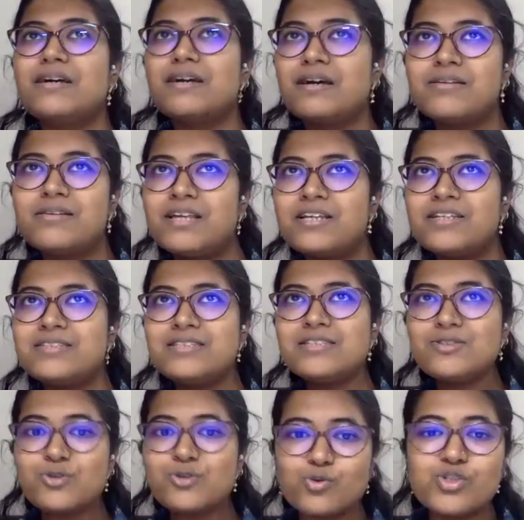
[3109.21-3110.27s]
there is
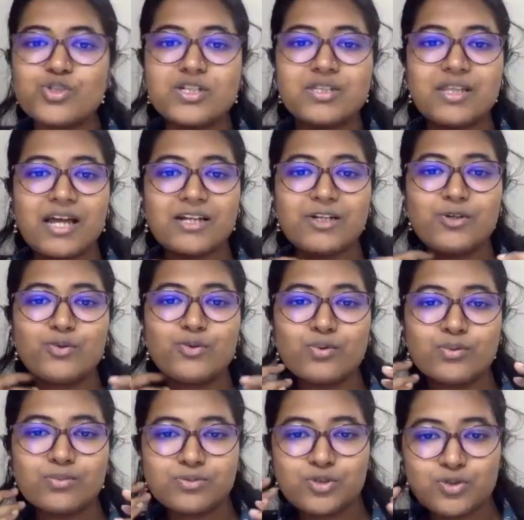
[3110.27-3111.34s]
this notion that
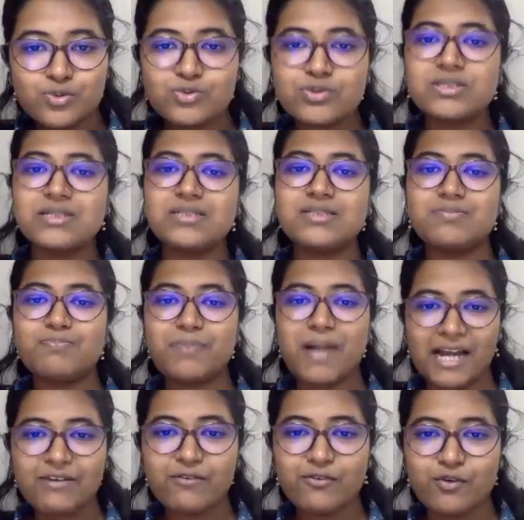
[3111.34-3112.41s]
to choose this
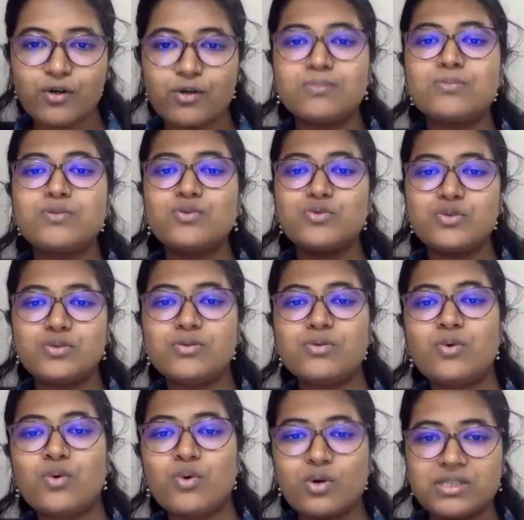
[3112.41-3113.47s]
platform, to
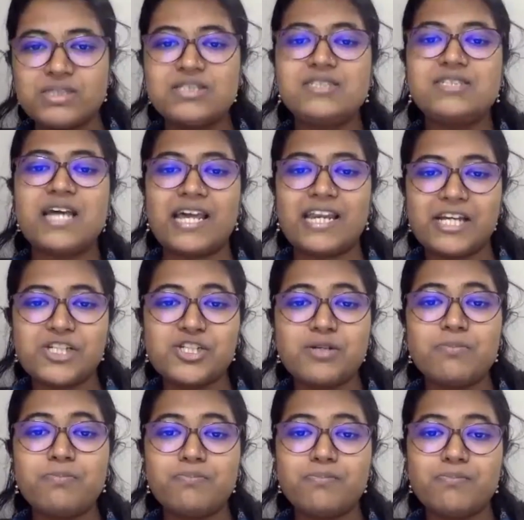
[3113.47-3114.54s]
go on this
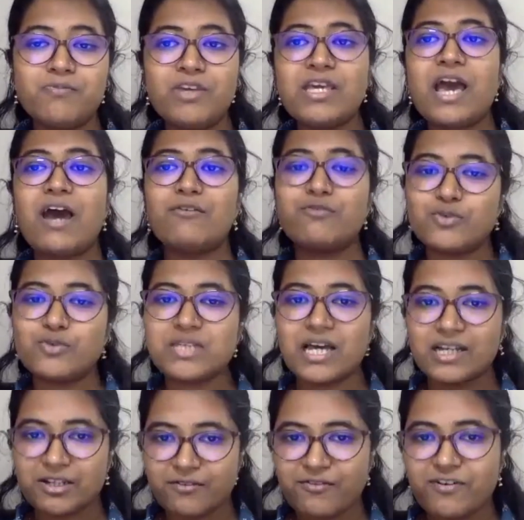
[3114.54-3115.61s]
direction, we have to
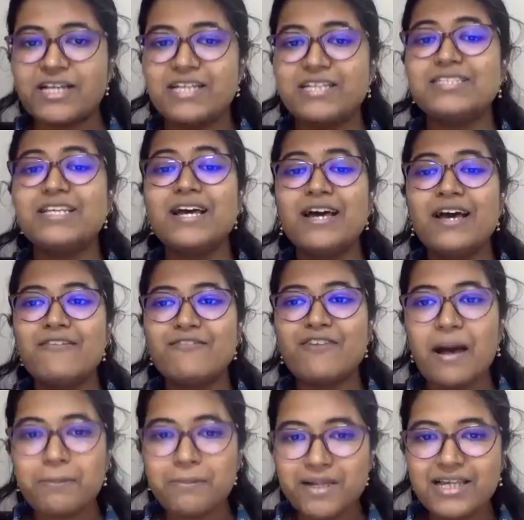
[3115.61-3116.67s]
sacrifice
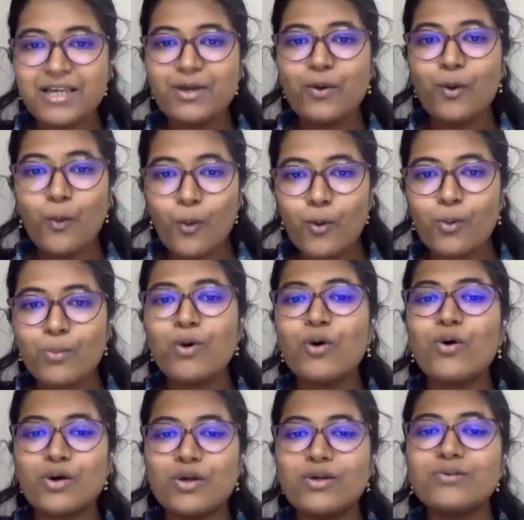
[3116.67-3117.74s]
family, home,
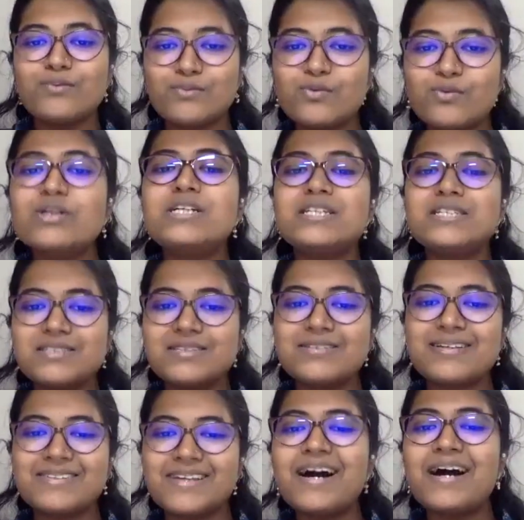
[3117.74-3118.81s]
or what is
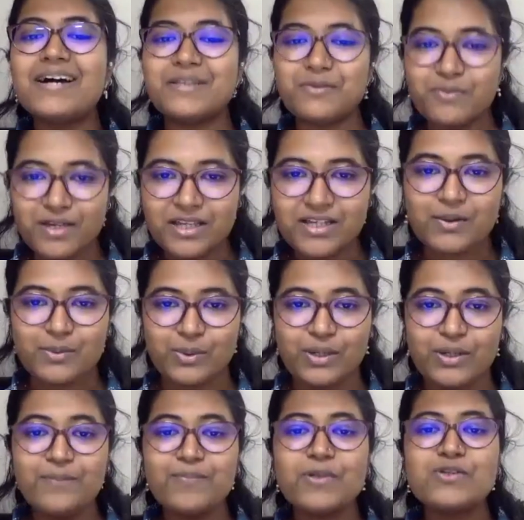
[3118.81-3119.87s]
the other way
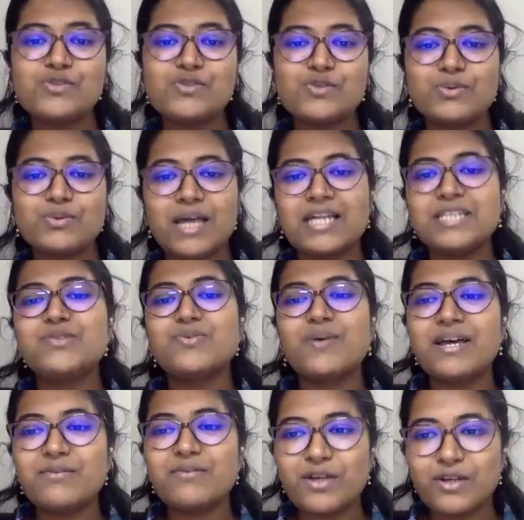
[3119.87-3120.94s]
around. So that's
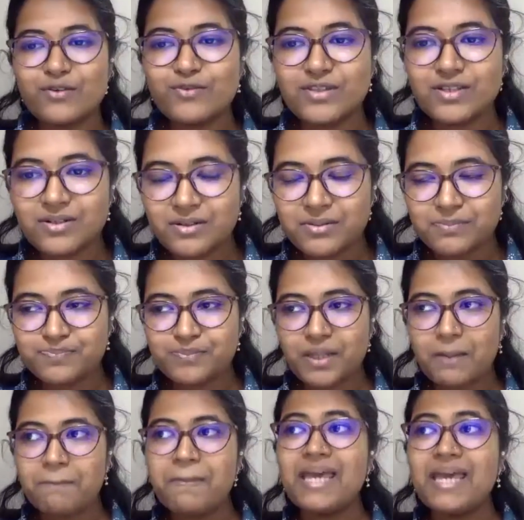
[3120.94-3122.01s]
why one of the
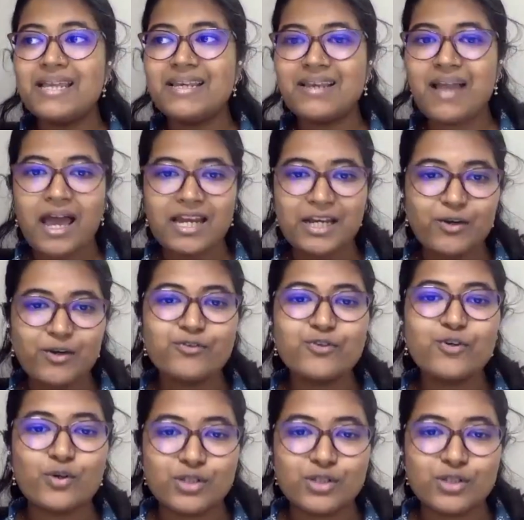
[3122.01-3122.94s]
main idea of